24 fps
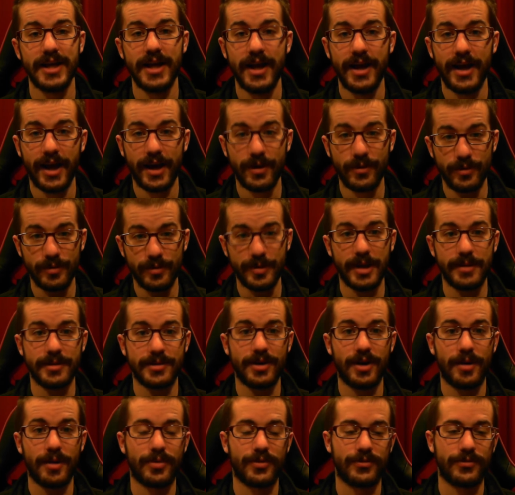and we'll be able to
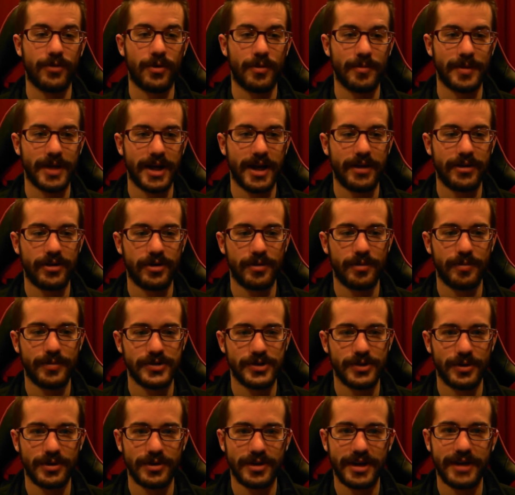all perform together.
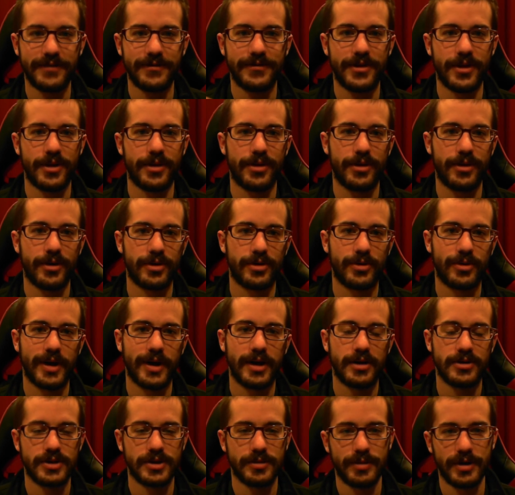So it'll give the 3rd
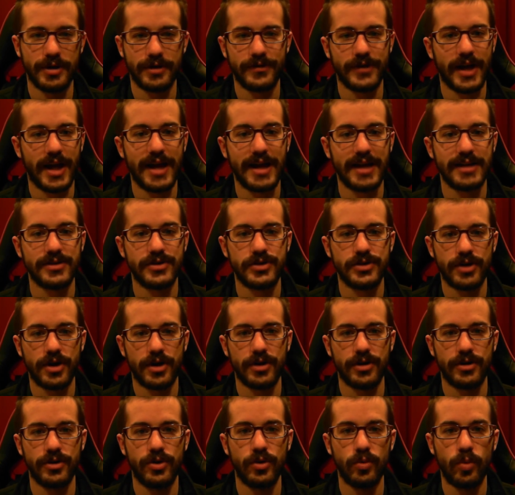graders a bit of a head
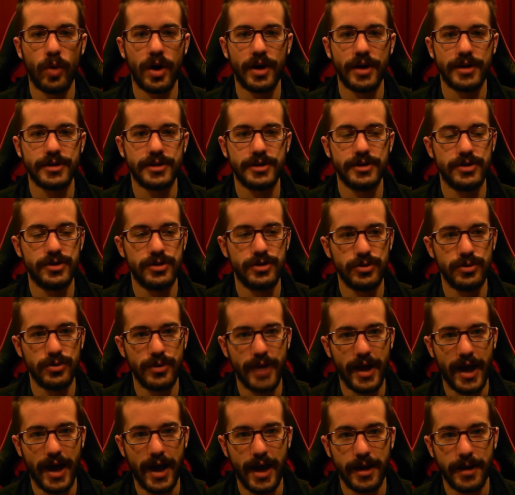start who want to do
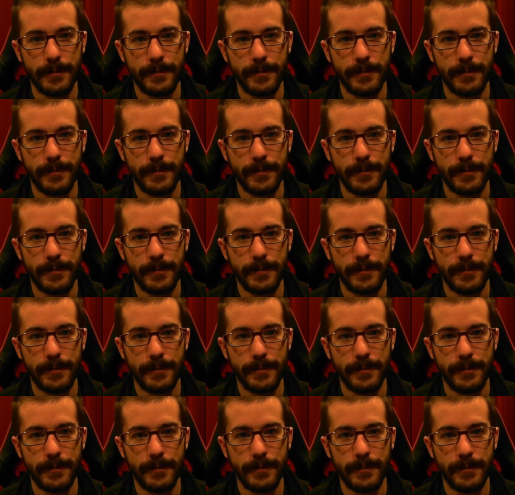that.